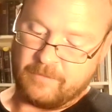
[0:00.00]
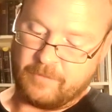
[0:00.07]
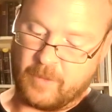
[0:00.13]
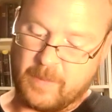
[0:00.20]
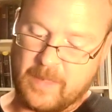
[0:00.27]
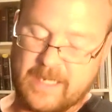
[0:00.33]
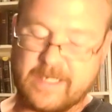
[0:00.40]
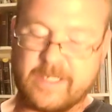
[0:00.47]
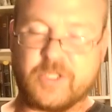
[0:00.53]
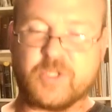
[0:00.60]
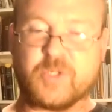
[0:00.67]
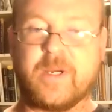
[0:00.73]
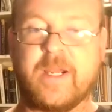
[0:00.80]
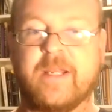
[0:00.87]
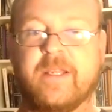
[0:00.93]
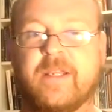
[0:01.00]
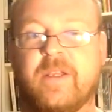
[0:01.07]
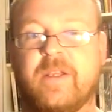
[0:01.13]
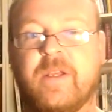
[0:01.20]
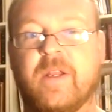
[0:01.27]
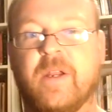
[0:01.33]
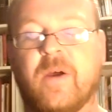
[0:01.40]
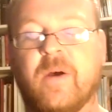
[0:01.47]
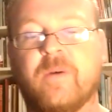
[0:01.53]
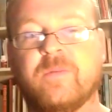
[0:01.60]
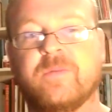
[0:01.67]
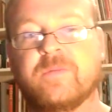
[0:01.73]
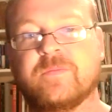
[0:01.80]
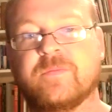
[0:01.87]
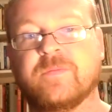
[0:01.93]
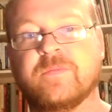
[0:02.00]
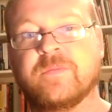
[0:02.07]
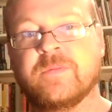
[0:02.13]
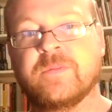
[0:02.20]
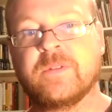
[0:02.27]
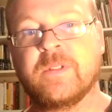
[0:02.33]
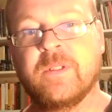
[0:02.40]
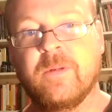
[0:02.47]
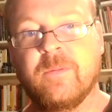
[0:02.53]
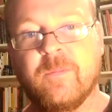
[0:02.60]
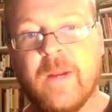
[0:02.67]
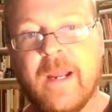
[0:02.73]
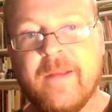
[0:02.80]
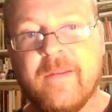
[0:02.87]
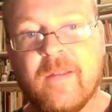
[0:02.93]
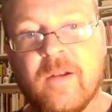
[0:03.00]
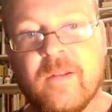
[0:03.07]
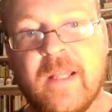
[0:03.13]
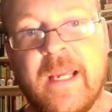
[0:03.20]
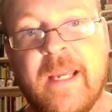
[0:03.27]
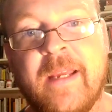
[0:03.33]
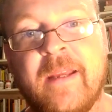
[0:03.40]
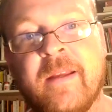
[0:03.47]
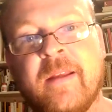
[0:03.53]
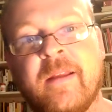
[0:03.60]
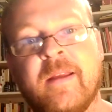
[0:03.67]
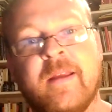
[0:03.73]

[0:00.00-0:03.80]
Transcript: for me to drink, you know, regularly.